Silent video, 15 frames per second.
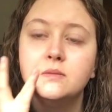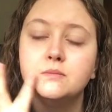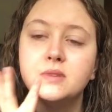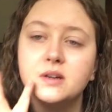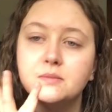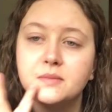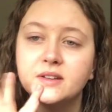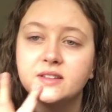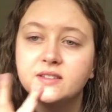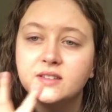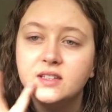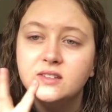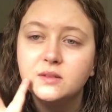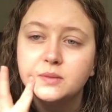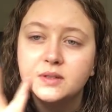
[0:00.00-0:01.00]
But my
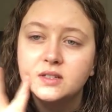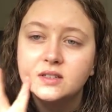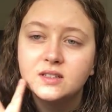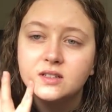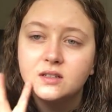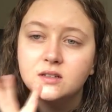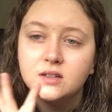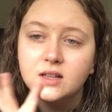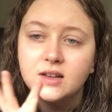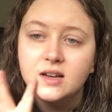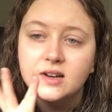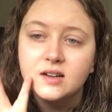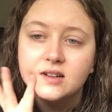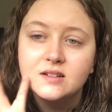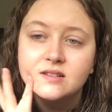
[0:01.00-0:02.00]
skin's been a
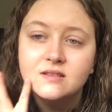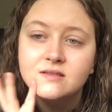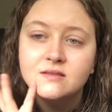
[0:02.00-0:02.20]
little,